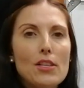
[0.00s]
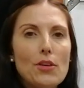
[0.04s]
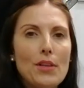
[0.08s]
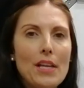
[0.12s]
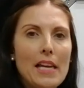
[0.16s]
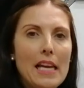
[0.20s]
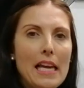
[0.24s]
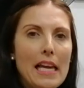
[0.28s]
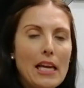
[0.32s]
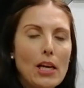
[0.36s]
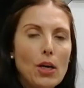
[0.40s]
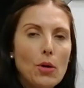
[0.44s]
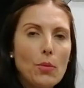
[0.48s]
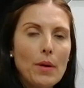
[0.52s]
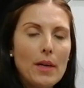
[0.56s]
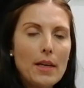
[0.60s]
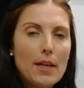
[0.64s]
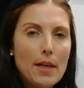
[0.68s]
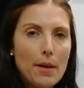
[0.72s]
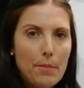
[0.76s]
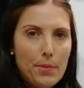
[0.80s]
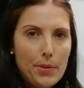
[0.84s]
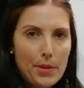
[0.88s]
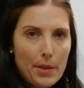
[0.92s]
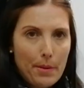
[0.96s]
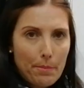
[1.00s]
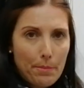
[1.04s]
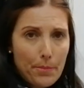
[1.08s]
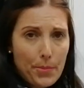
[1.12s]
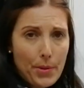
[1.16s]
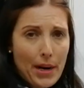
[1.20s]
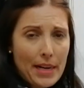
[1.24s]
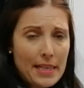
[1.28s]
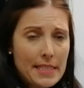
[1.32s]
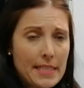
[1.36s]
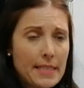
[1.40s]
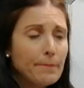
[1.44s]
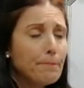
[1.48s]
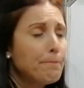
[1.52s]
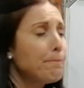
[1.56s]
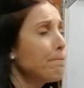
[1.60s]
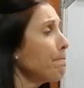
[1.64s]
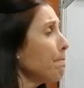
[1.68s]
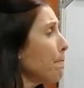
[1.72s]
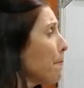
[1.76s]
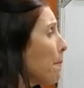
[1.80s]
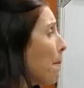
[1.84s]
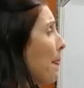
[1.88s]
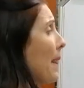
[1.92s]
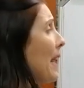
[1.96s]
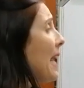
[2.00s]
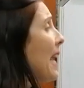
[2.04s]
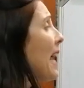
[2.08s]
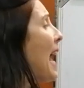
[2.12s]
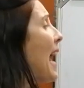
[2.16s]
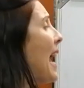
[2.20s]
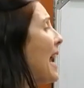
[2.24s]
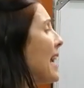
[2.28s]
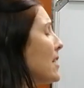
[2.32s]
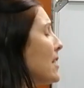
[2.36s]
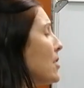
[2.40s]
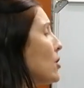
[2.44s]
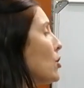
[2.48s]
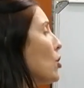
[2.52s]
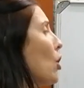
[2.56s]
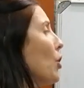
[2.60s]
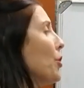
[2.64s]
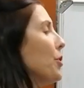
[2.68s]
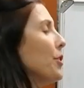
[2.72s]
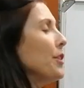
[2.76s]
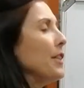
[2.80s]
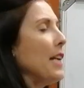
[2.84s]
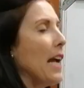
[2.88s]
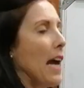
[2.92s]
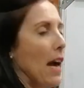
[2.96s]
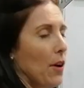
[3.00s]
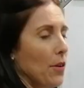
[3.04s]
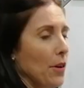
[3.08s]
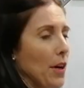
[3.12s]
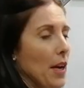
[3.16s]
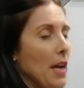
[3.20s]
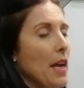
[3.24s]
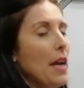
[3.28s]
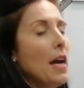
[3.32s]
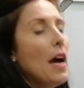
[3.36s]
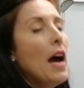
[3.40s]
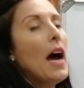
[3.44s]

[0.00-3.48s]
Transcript: So the equilibrium price has gone down.